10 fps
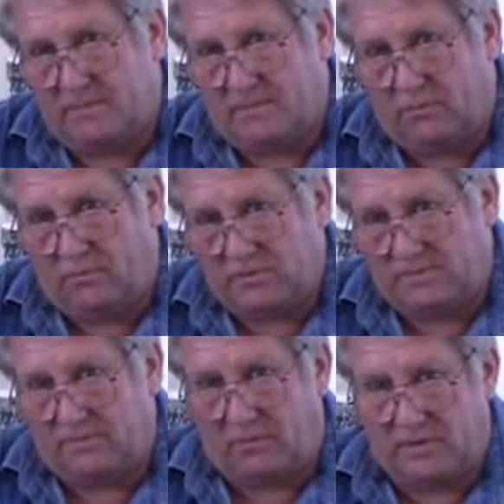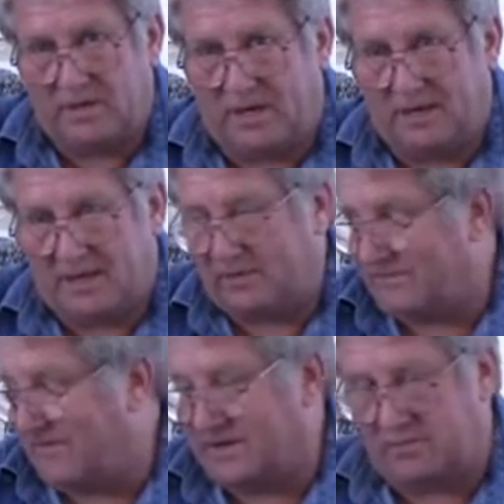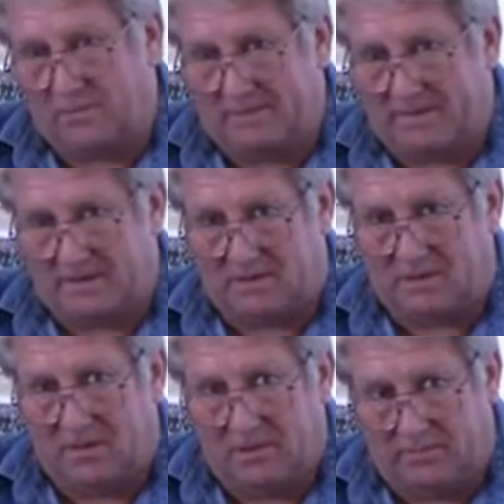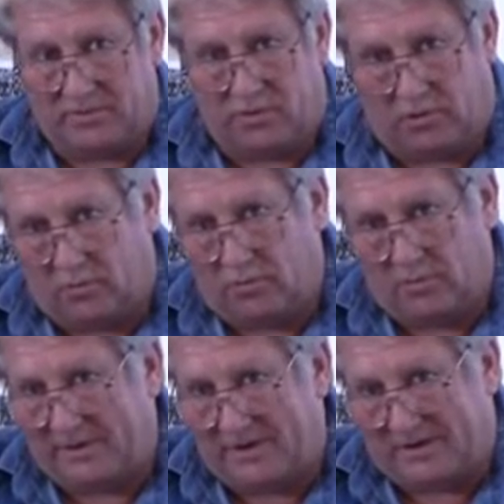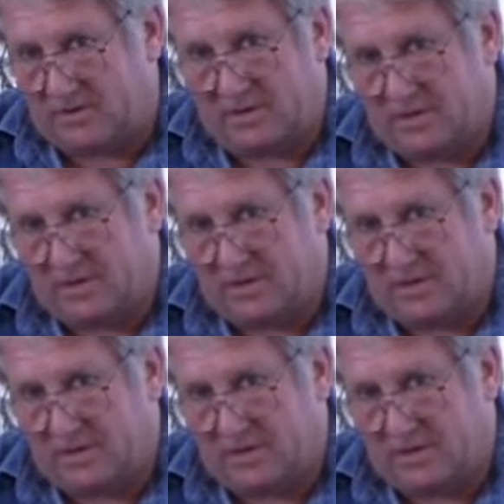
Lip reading: almost a molding line like you would find in white metal, but not all the way around.